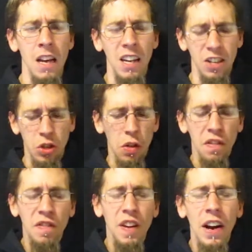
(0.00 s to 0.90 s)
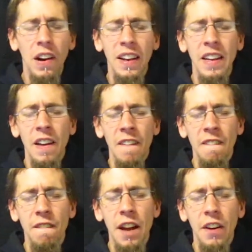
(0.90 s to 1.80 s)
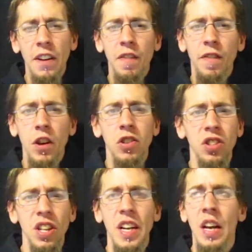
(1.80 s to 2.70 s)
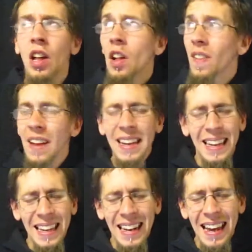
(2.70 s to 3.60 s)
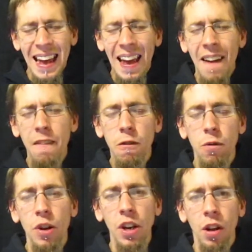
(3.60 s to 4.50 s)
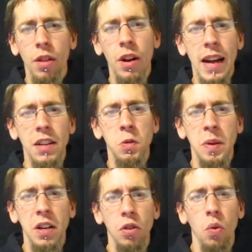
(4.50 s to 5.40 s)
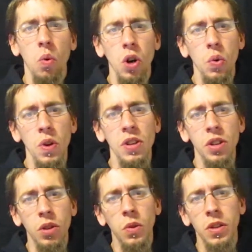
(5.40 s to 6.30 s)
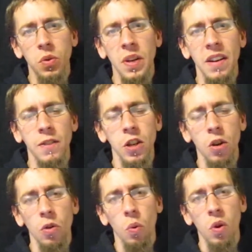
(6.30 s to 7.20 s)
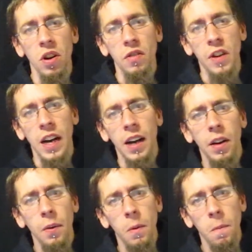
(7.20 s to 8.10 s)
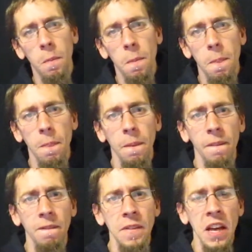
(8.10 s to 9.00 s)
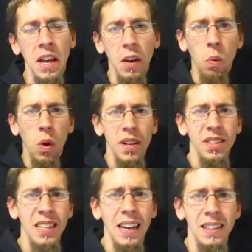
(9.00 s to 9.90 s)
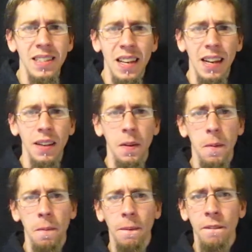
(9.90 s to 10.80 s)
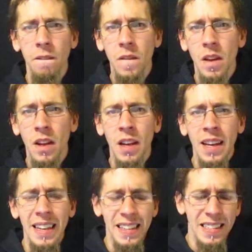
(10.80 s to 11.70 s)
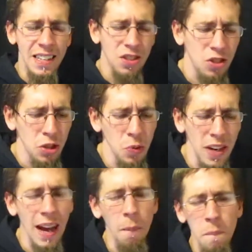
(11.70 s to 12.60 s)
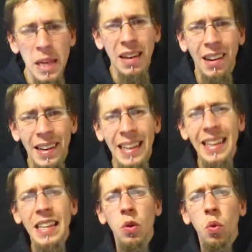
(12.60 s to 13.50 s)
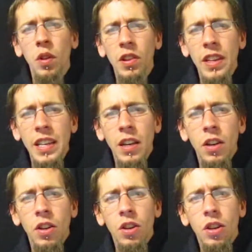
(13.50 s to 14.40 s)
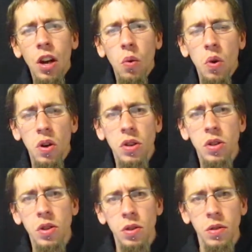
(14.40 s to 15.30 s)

And so the very, very first thing, like in every other aspect of the work we do, is we have to go to the Word of God. And what does God say? He says, do not be unequally yoked.